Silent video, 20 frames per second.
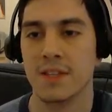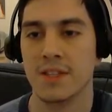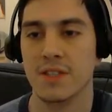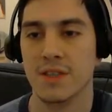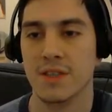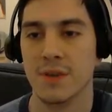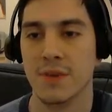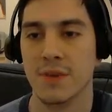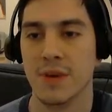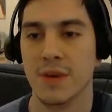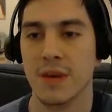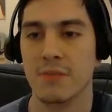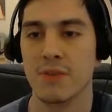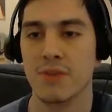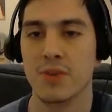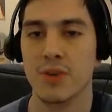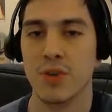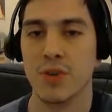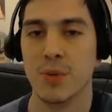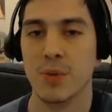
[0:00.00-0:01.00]
So I'm
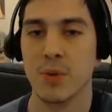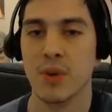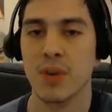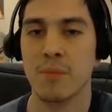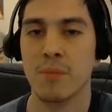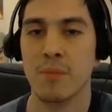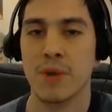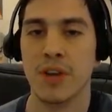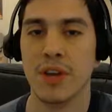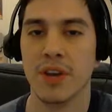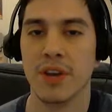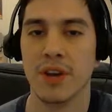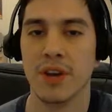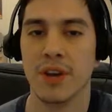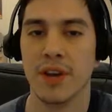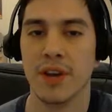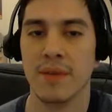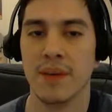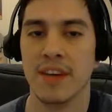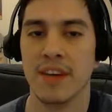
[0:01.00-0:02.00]
sure they're working pretty
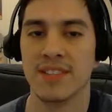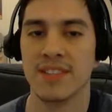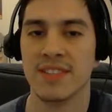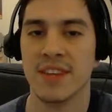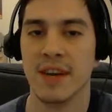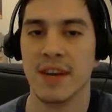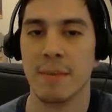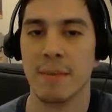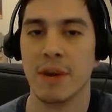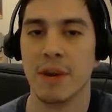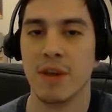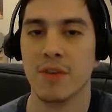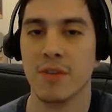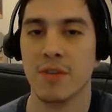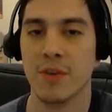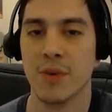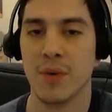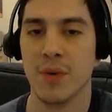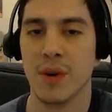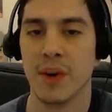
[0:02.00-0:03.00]
hard, uh, as uh, many of
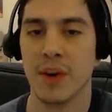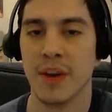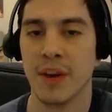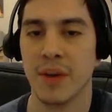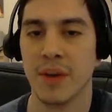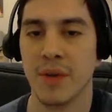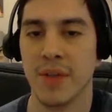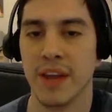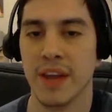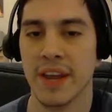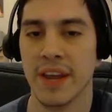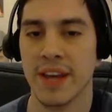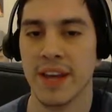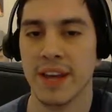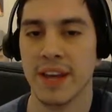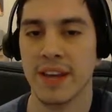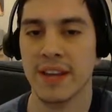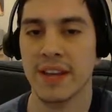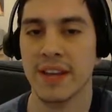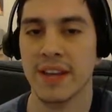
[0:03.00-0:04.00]
you are. I know that
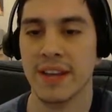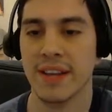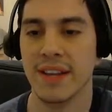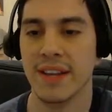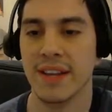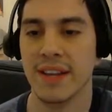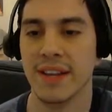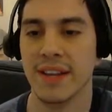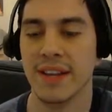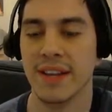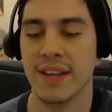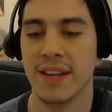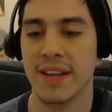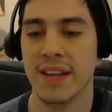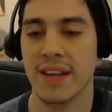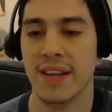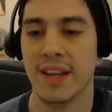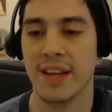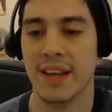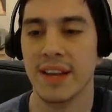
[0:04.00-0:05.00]
uh,
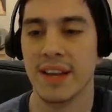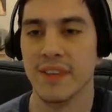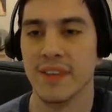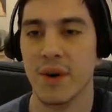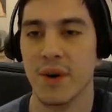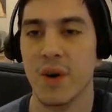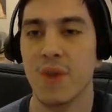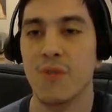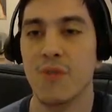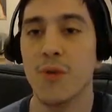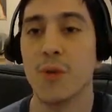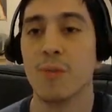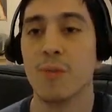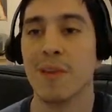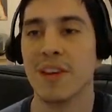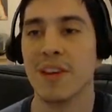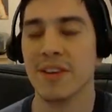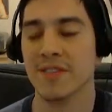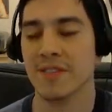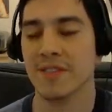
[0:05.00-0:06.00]
as all four
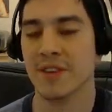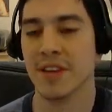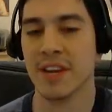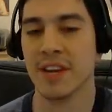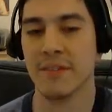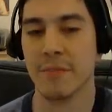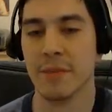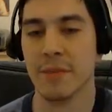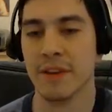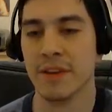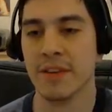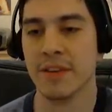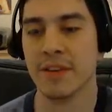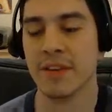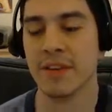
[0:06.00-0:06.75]
players. Okay, never mind.